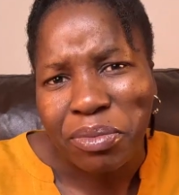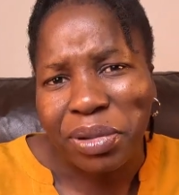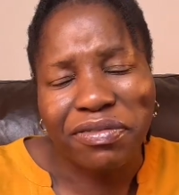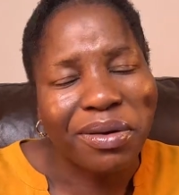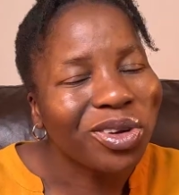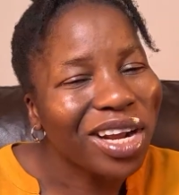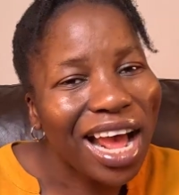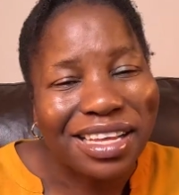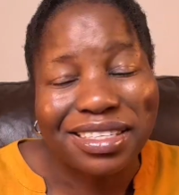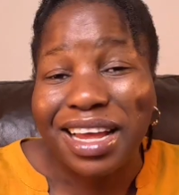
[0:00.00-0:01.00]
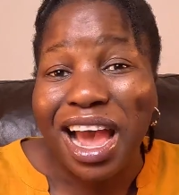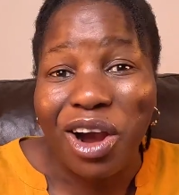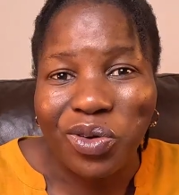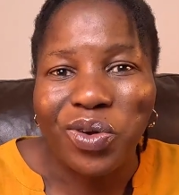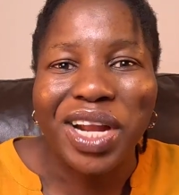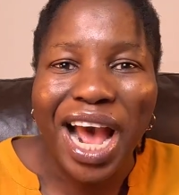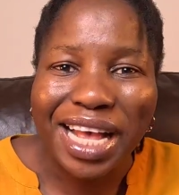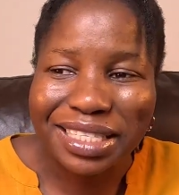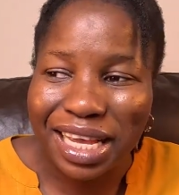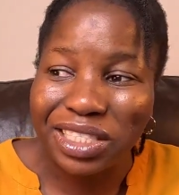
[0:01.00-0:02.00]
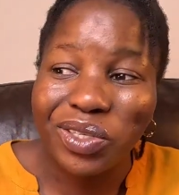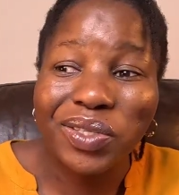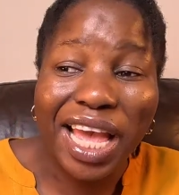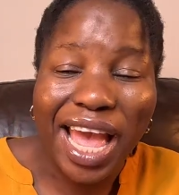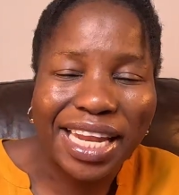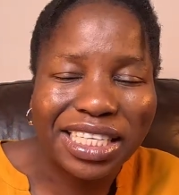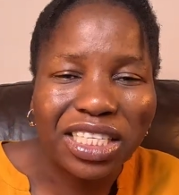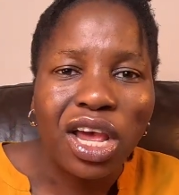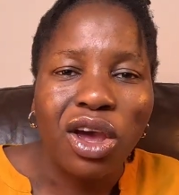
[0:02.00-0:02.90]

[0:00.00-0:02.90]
But if I'm not asked, I would not ask until the end.